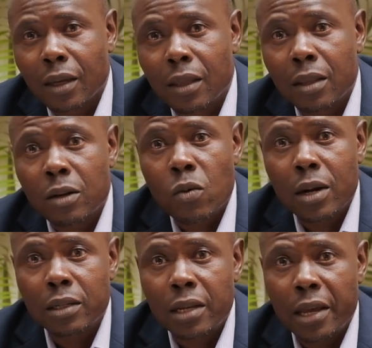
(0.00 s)
Then
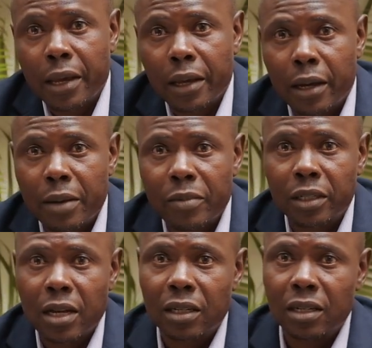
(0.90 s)
one day I meet
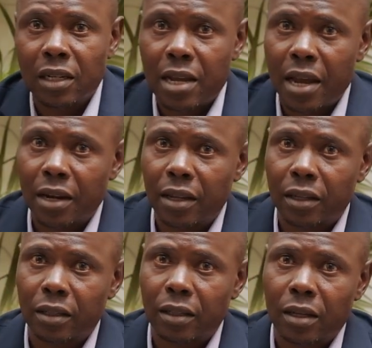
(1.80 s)
her at the
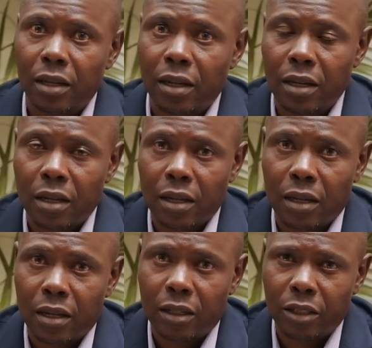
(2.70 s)
dining
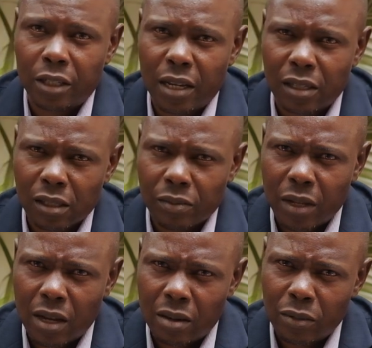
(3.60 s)
and she asks
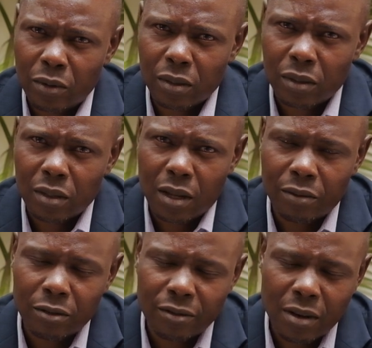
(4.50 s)
me, Ambrose,
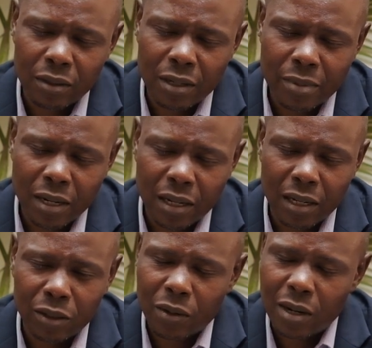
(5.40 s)
have you found the money?
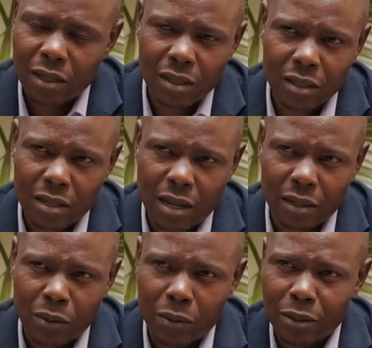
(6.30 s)
I told her, sister, I
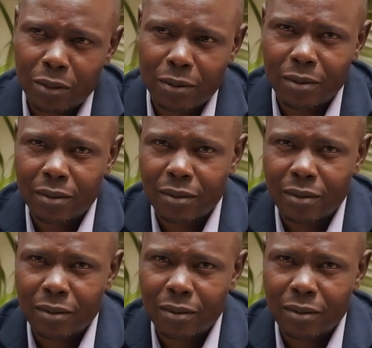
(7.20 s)
told you,